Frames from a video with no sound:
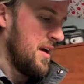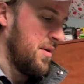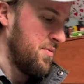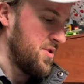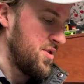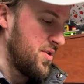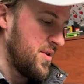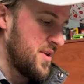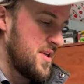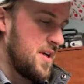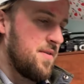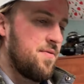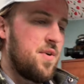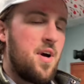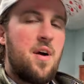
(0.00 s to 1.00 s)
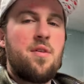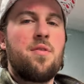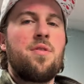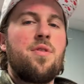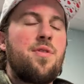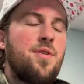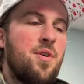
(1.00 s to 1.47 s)
And we sold it today for one
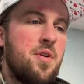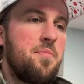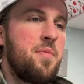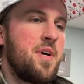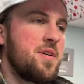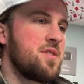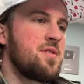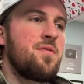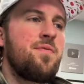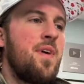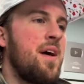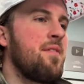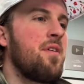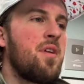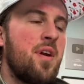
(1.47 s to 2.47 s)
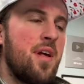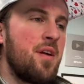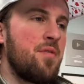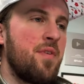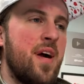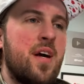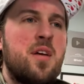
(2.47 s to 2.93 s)
hundred thirty bucks. It's a five hundred
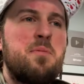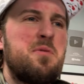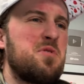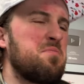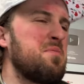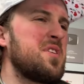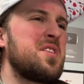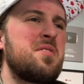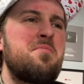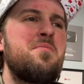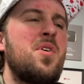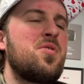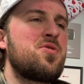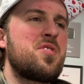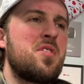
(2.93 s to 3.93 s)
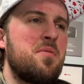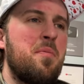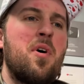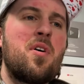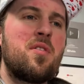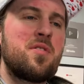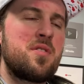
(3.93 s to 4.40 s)
dollar vacuum. It was missing most of the
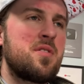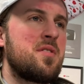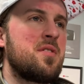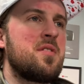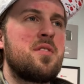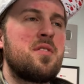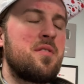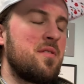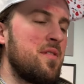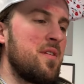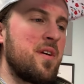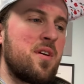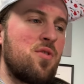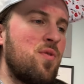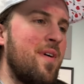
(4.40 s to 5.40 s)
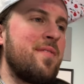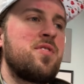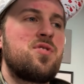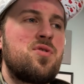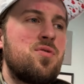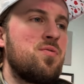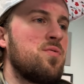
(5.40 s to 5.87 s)
parts, the like
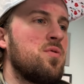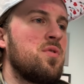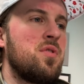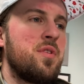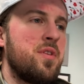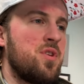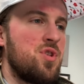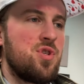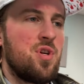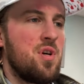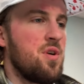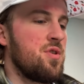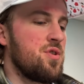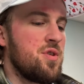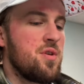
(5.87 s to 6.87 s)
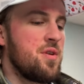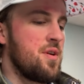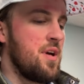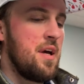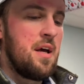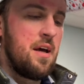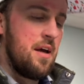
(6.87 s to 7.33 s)
crevice tool and the charger and,
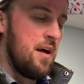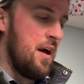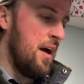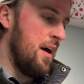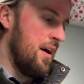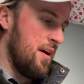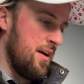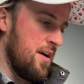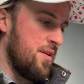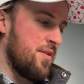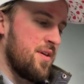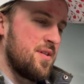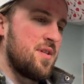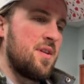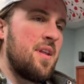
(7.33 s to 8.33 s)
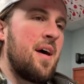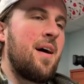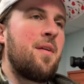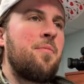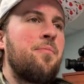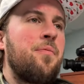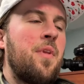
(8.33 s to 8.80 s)
you know, this and
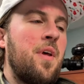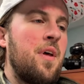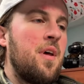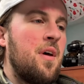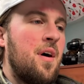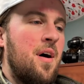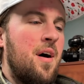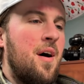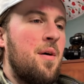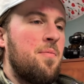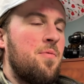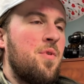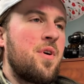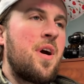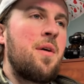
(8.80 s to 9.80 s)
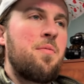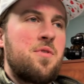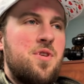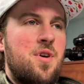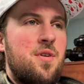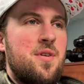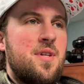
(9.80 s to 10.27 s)
that. Um, well, it got
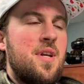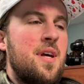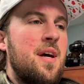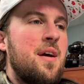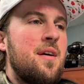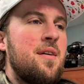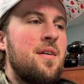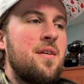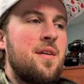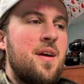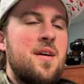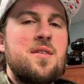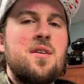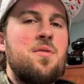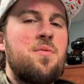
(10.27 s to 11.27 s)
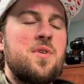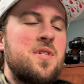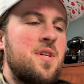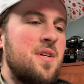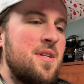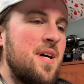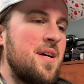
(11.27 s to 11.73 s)
returned today. The guy said it
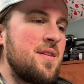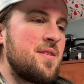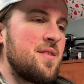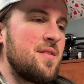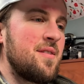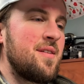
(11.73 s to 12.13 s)
wasn't a Dyson.